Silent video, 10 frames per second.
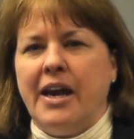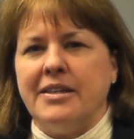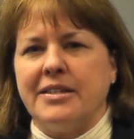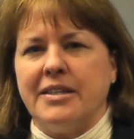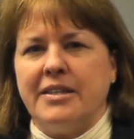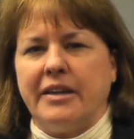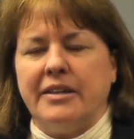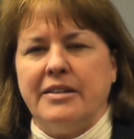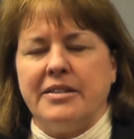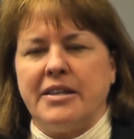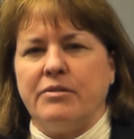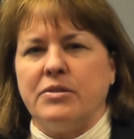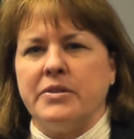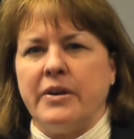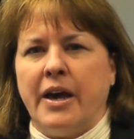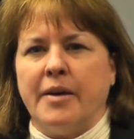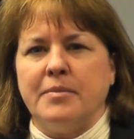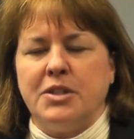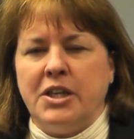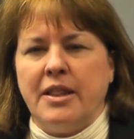is conducting several gene